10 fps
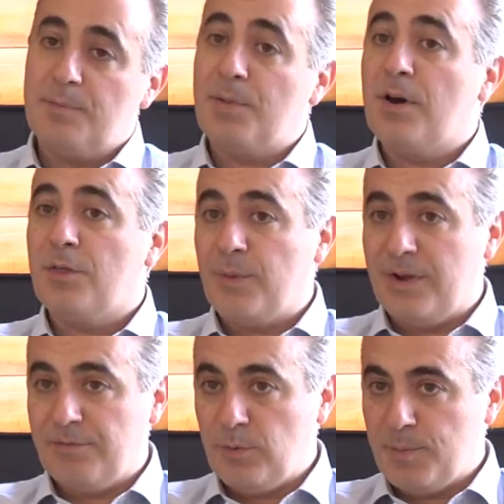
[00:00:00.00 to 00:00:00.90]
the
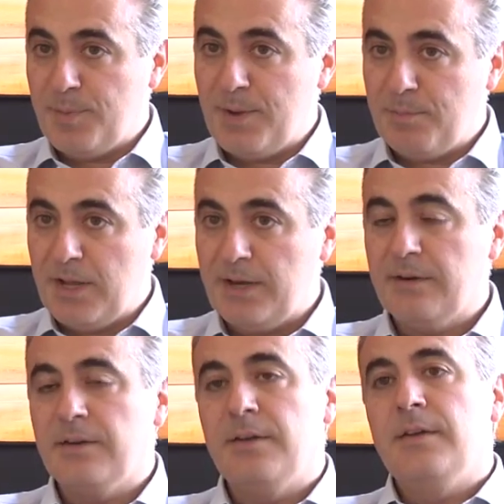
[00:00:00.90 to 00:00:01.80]
pathway for the pipeline.
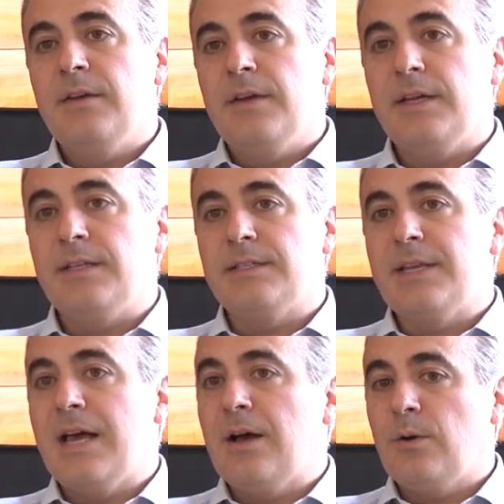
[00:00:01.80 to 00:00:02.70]
It's
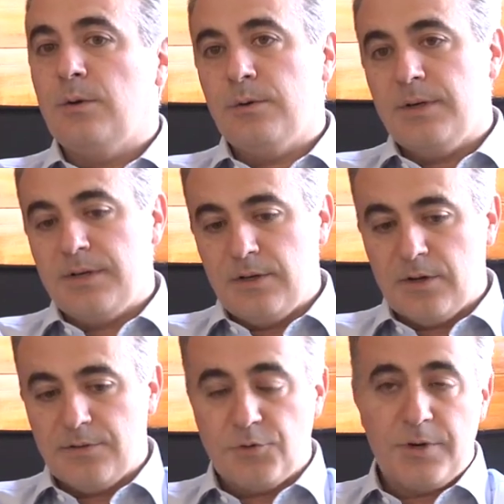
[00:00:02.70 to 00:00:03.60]
now a
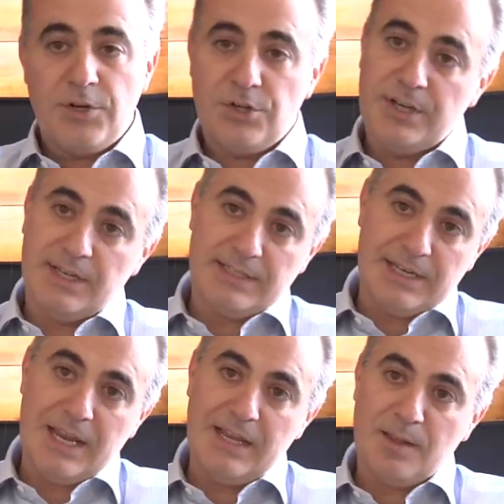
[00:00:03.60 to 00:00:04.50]
lot of trenching. It's
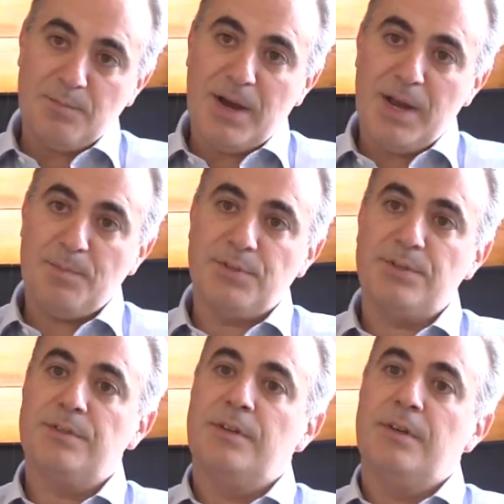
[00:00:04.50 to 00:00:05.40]
laying the
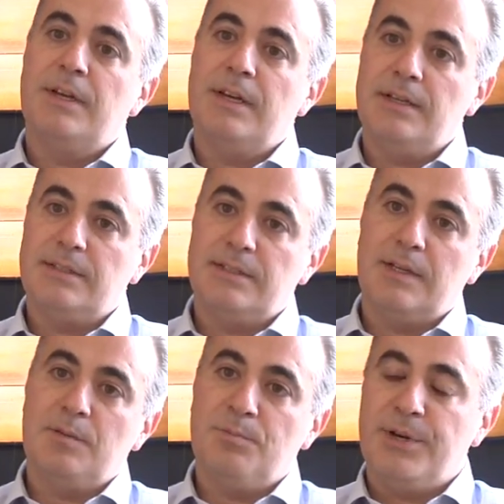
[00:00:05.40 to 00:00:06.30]
pipes. It's
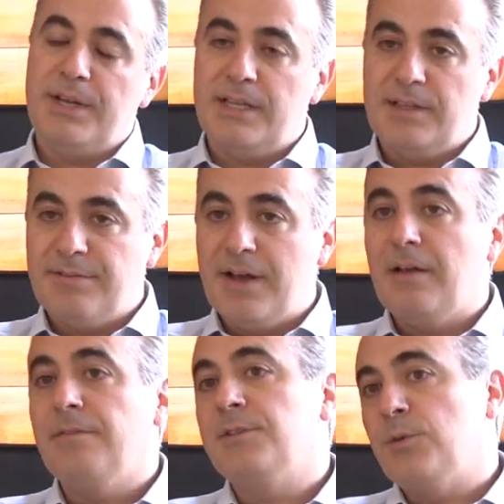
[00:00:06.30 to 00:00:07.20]
um, putting in the
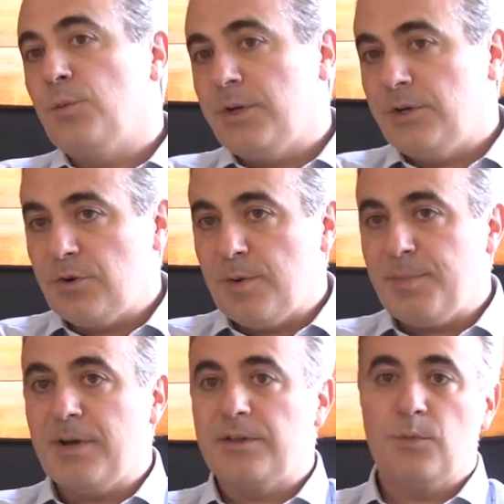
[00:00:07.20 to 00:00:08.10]
valves, the water
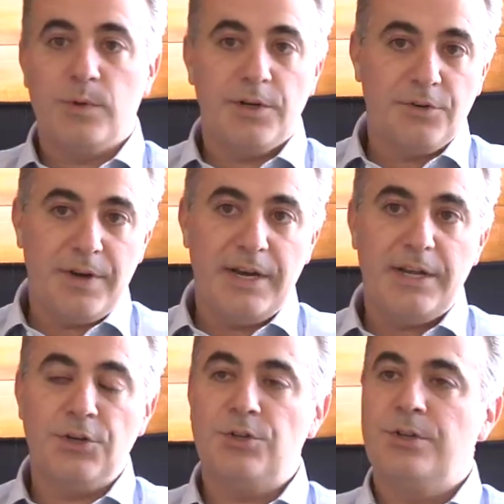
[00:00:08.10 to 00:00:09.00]
dropout, the water
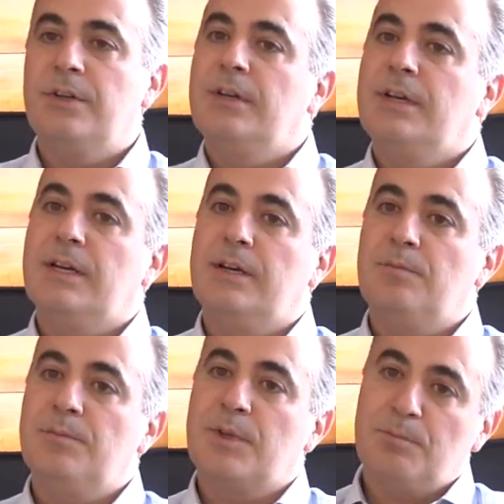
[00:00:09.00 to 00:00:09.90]
drainage,
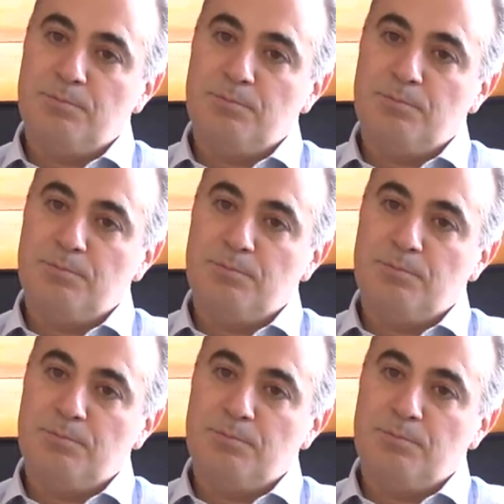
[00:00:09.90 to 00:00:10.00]
um,